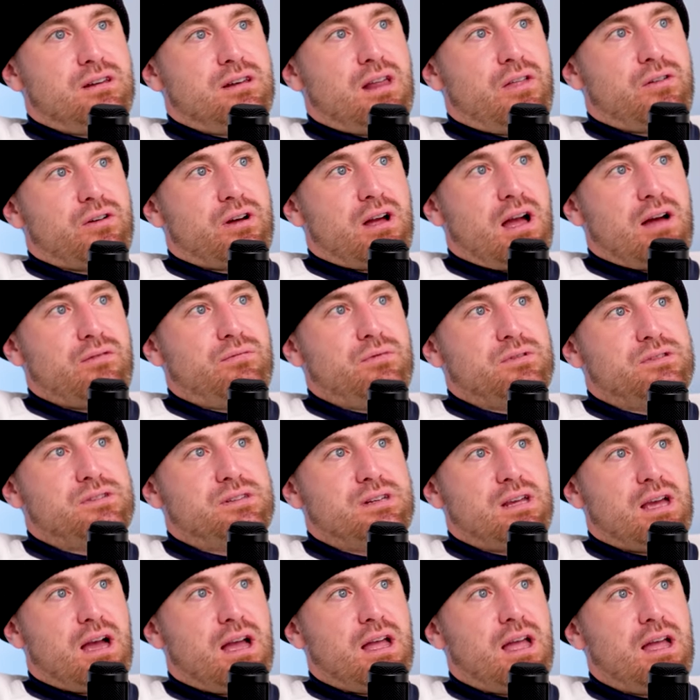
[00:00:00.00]
another guy from the
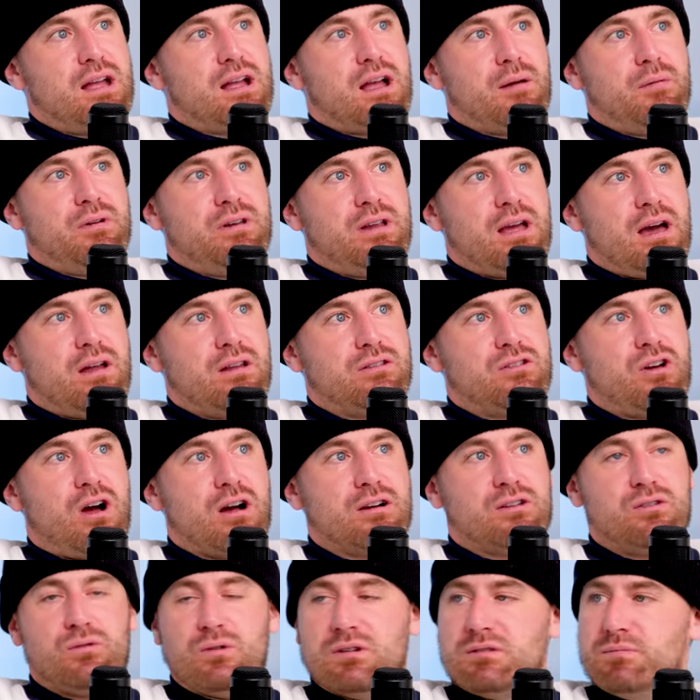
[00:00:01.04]
CIA coming down to
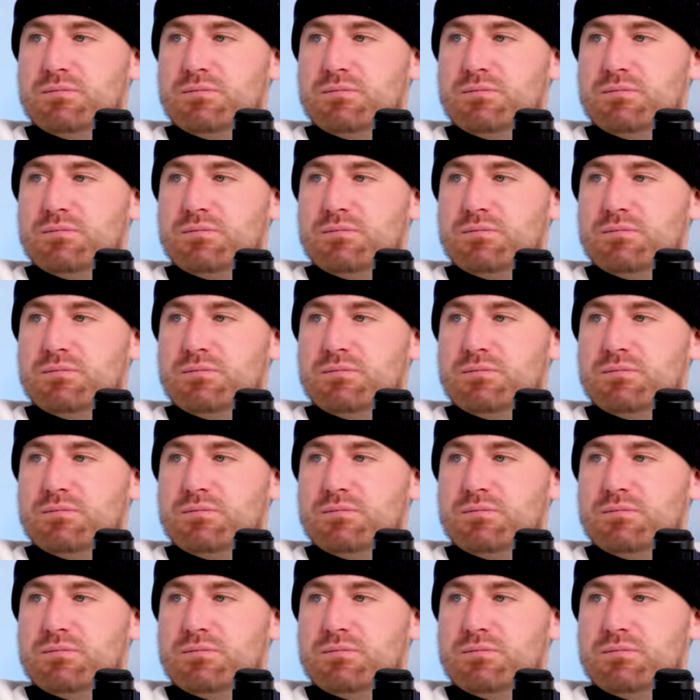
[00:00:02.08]
talk to